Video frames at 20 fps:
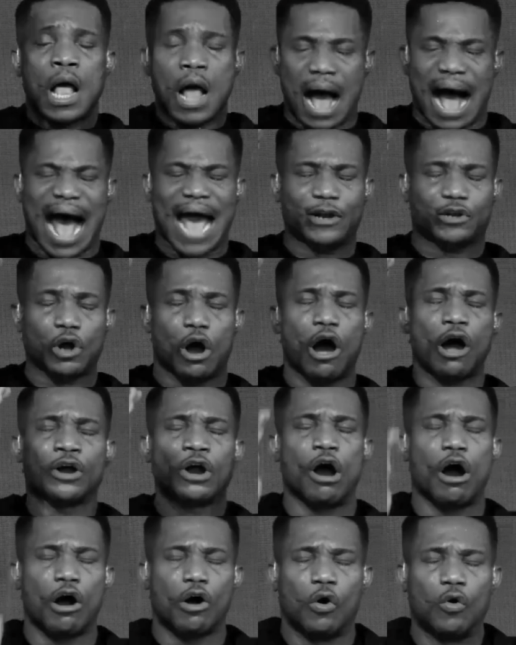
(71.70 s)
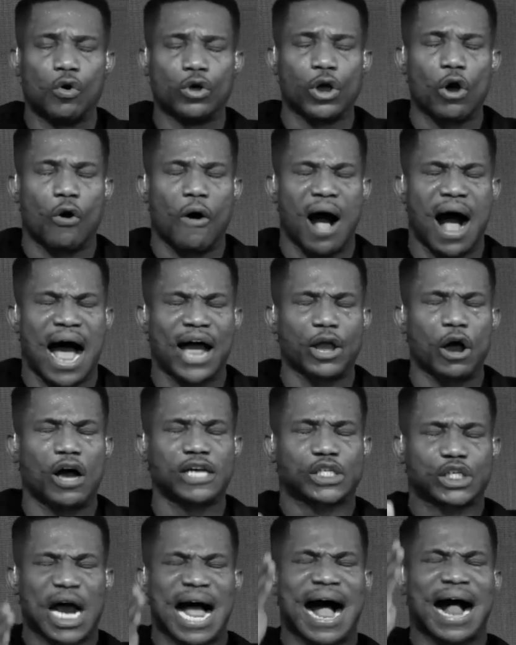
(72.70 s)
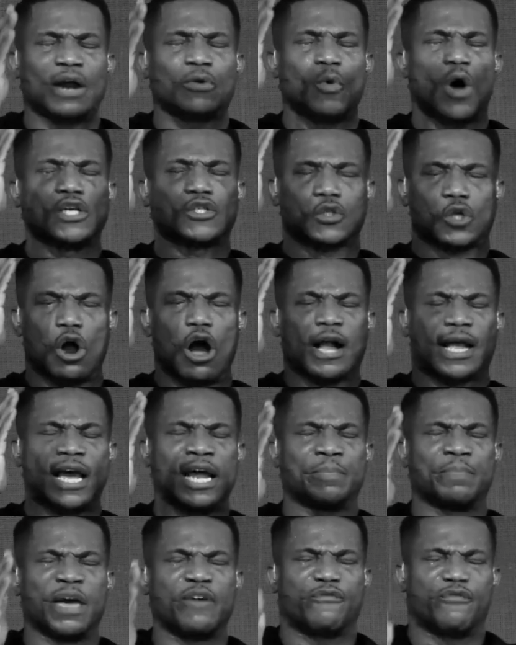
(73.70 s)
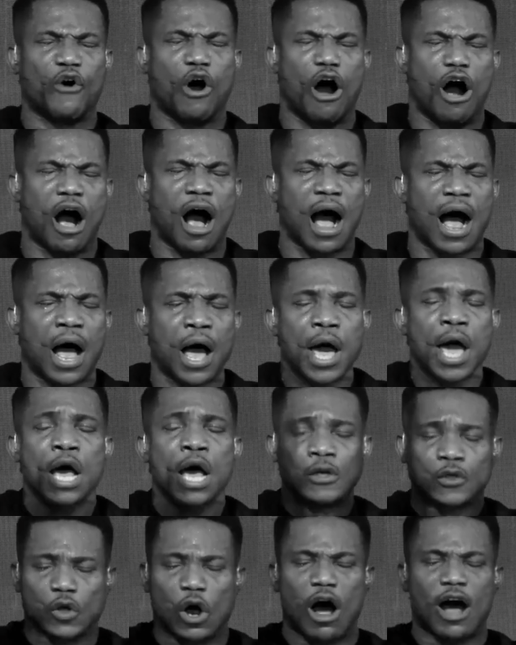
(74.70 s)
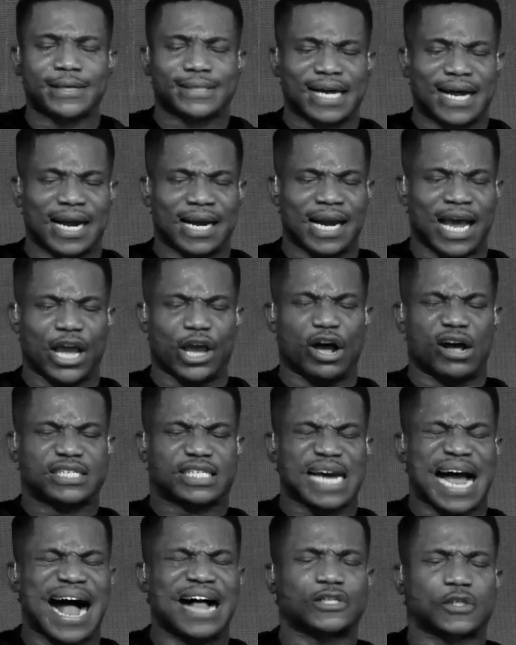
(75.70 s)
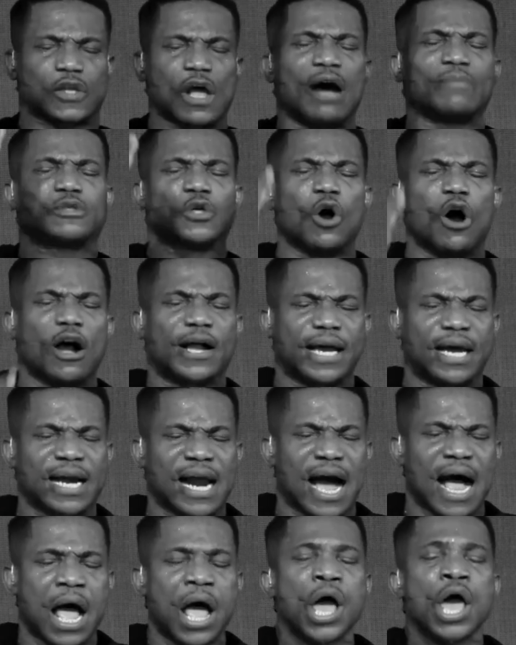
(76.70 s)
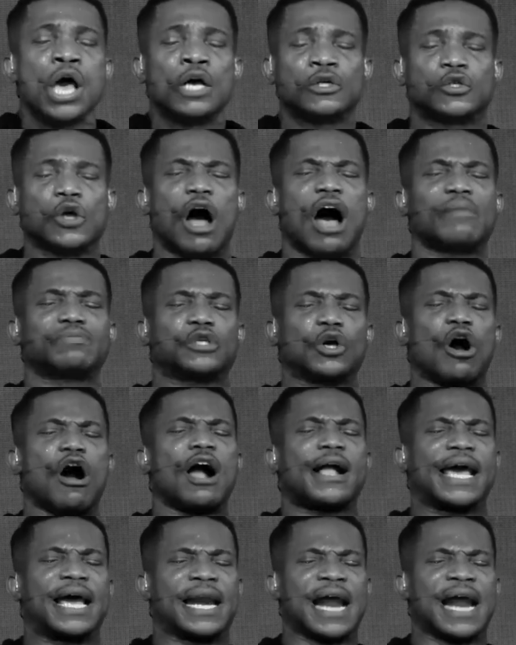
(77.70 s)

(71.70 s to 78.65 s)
I don't know who you are. Your child was talking before. Suddenly, your child stopped talking. Stop talking.